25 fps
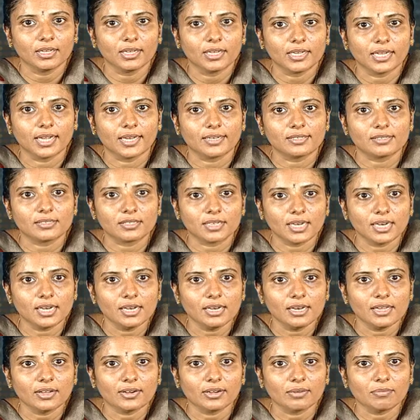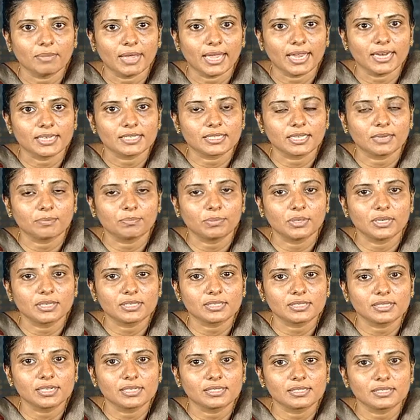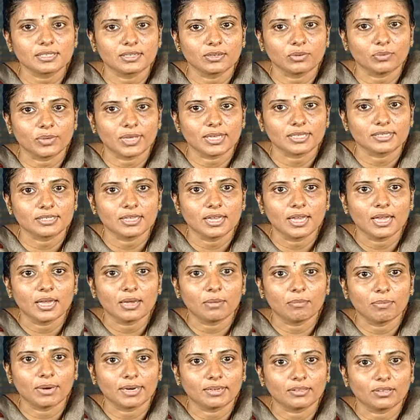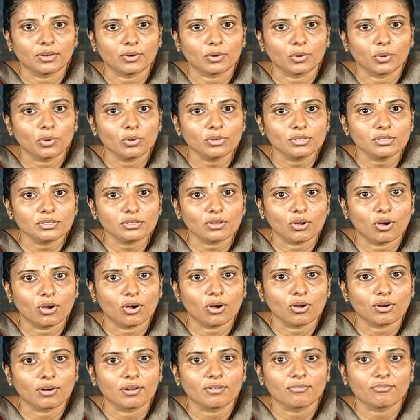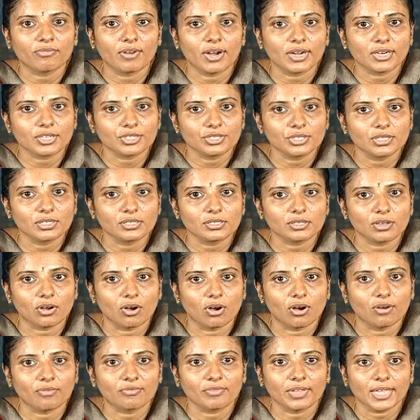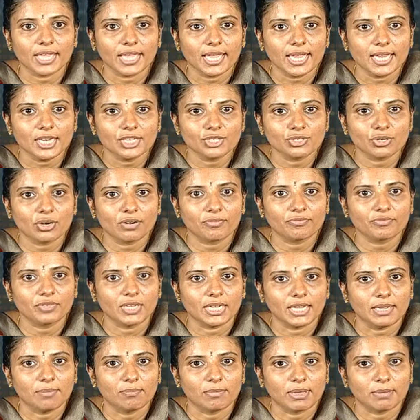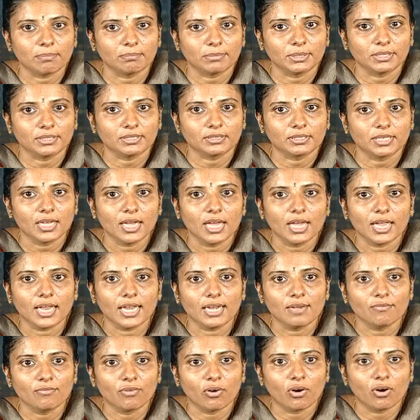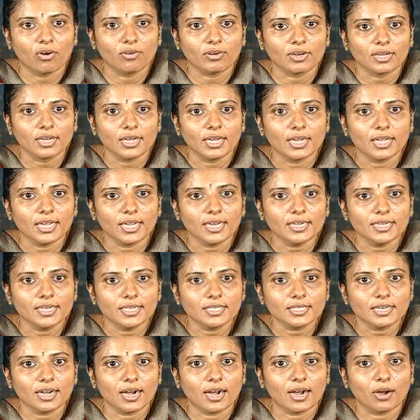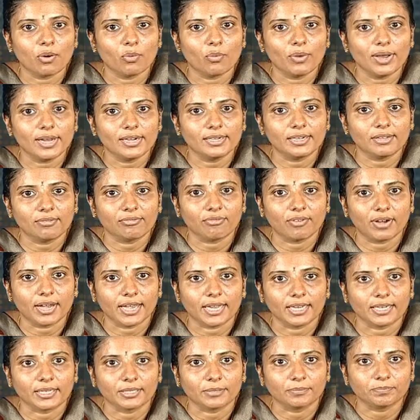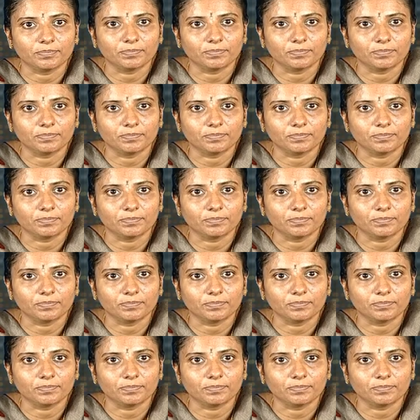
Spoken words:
It still remains a personal service, but the roles or functions of each of team members involved in it are well defined.